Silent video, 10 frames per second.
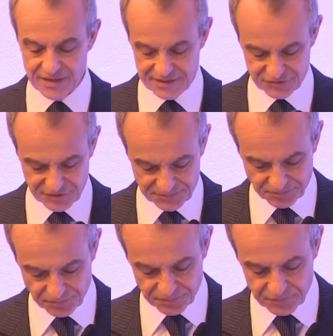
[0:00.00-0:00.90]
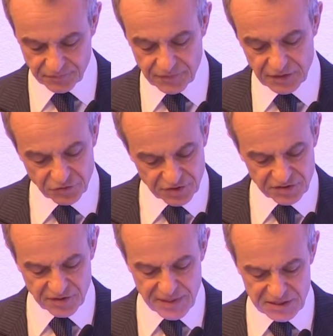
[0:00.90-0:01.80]
industry. So
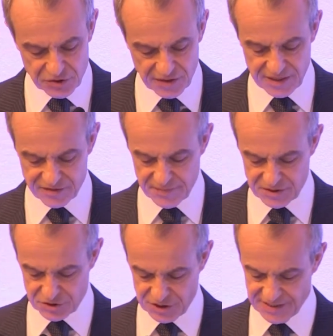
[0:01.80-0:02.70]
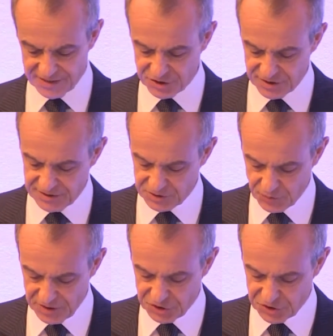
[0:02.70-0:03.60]
this is a major challenge
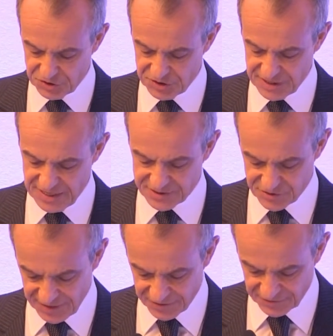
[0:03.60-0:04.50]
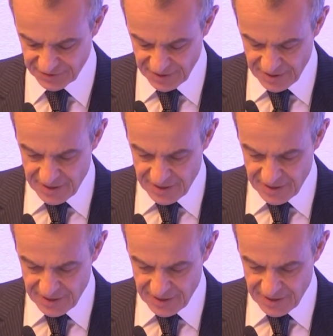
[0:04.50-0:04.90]
that we should address.